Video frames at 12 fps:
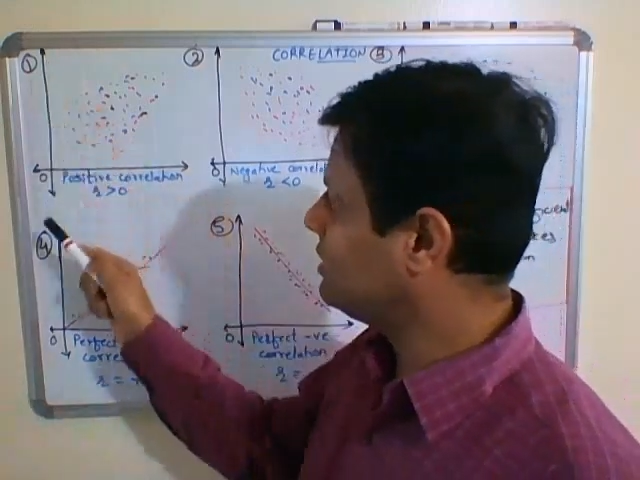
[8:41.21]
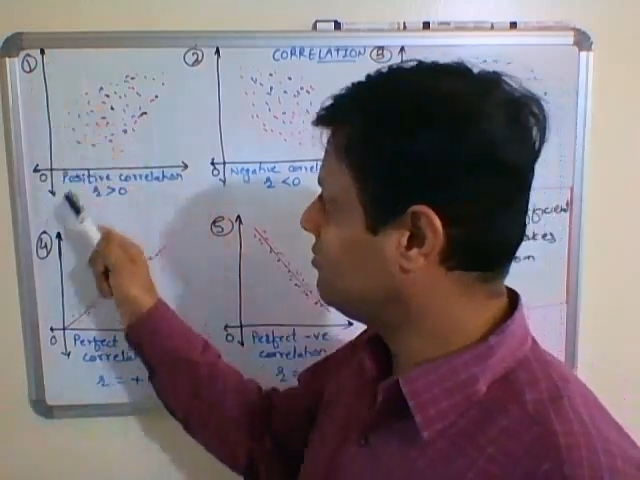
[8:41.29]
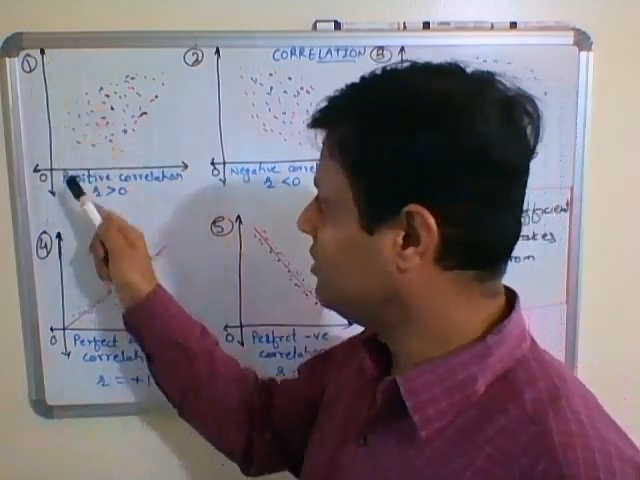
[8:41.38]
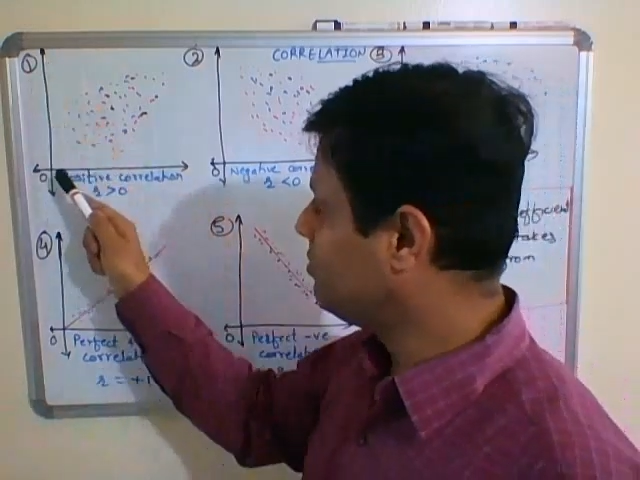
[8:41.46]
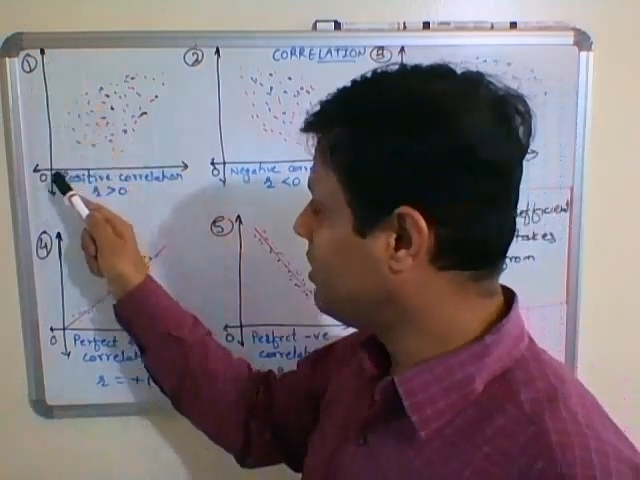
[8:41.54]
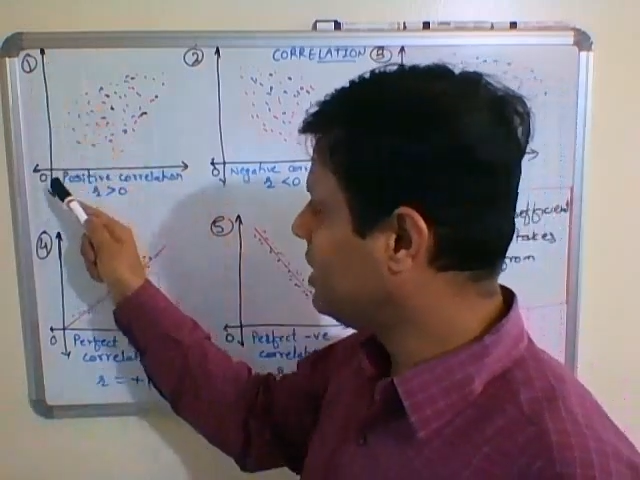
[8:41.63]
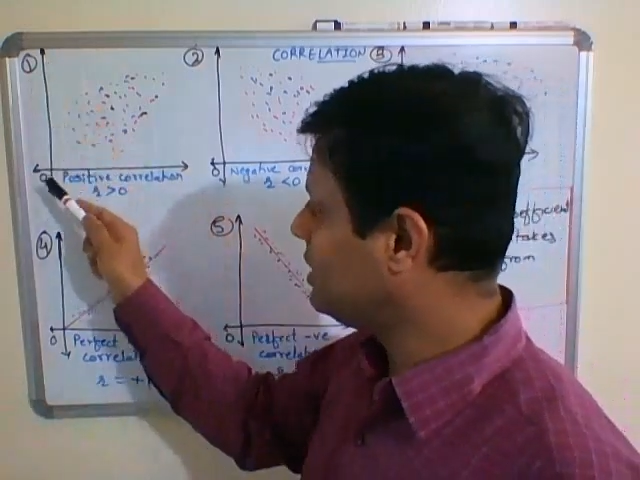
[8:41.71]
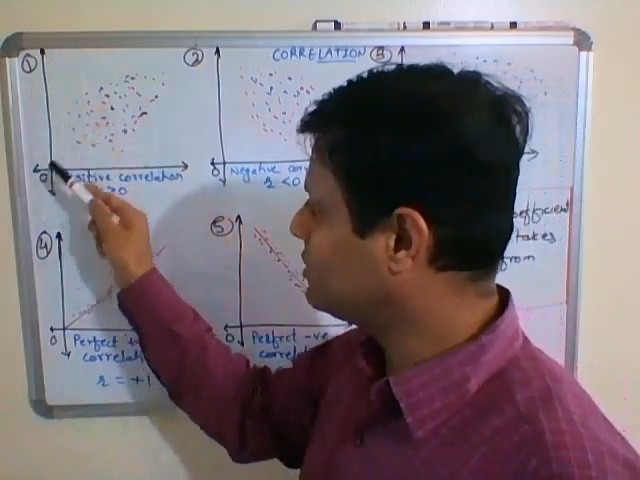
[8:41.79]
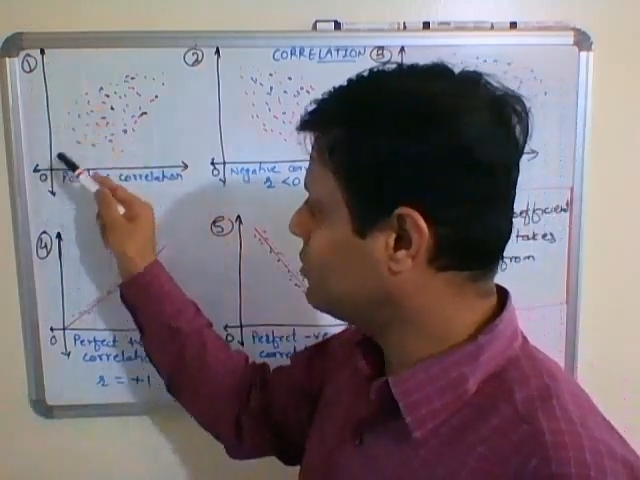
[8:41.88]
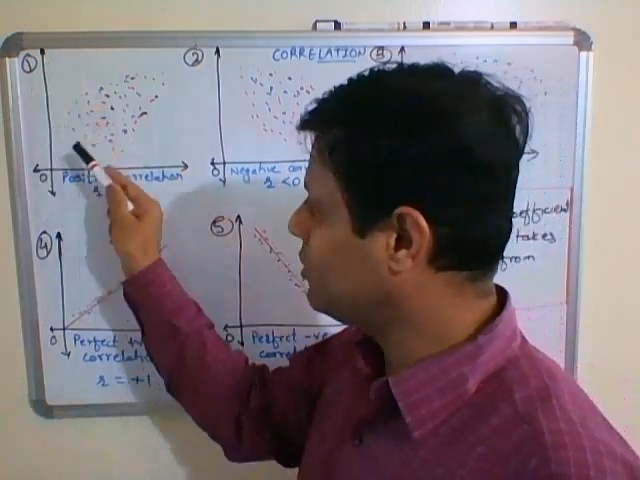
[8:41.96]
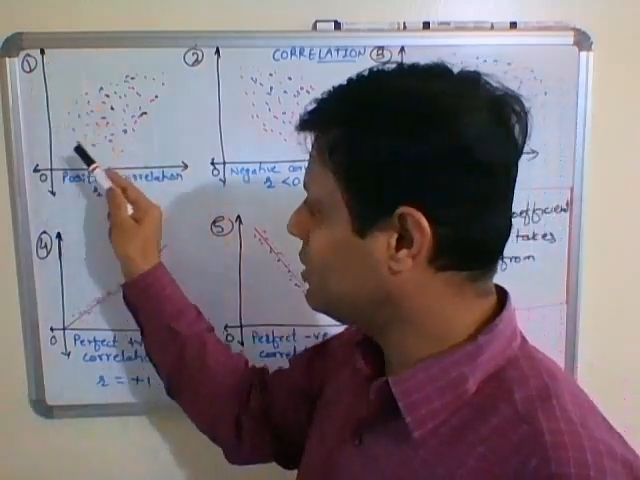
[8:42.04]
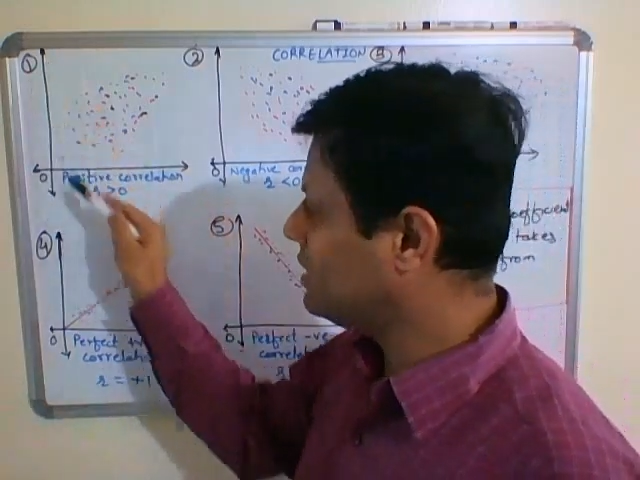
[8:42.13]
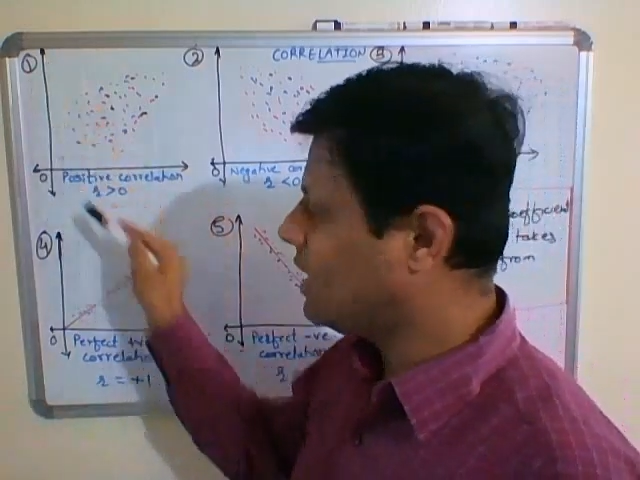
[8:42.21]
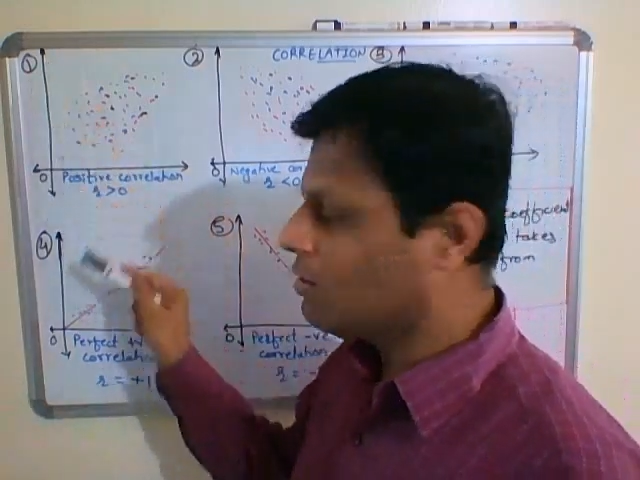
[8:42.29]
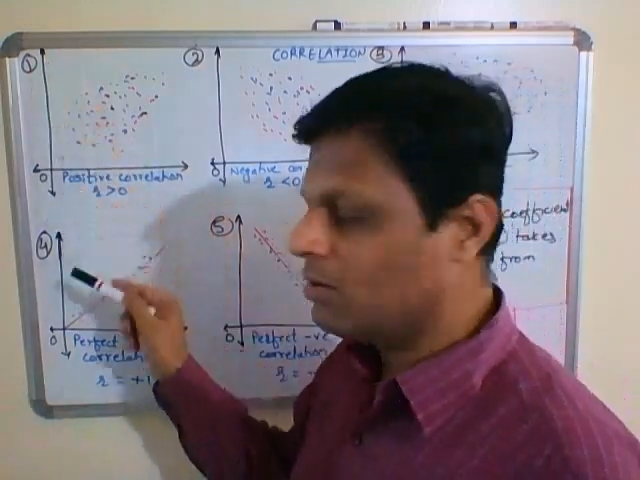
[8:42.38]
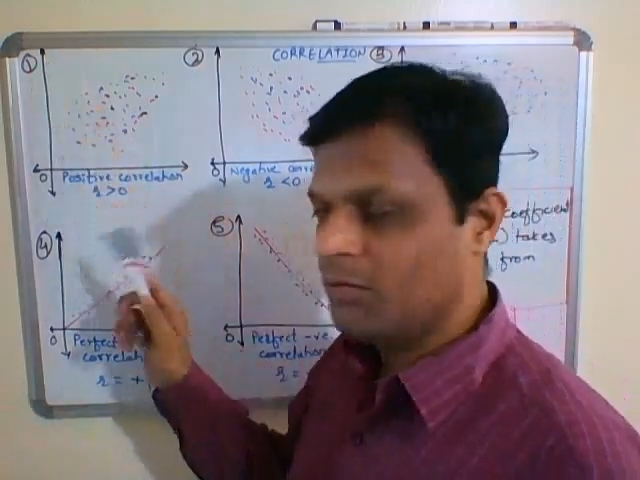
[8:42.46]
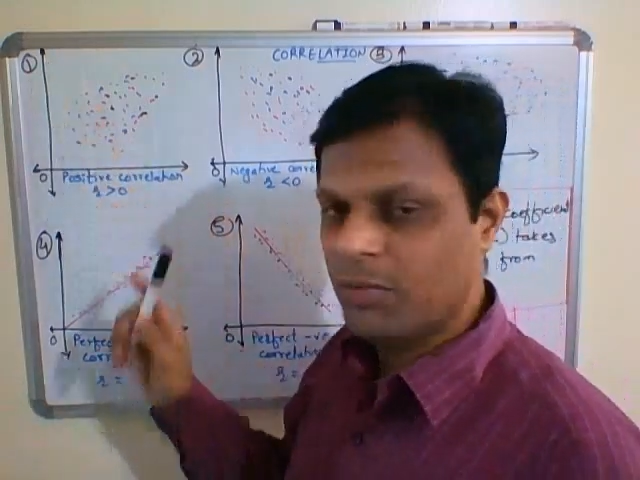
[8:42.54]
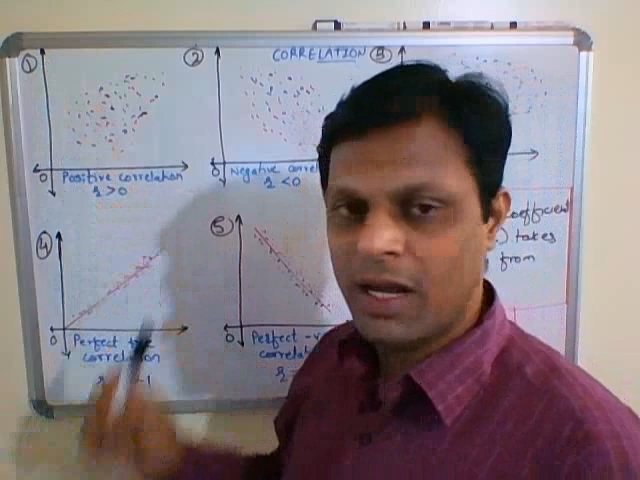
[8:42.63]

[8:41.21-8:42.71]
If demand is going down,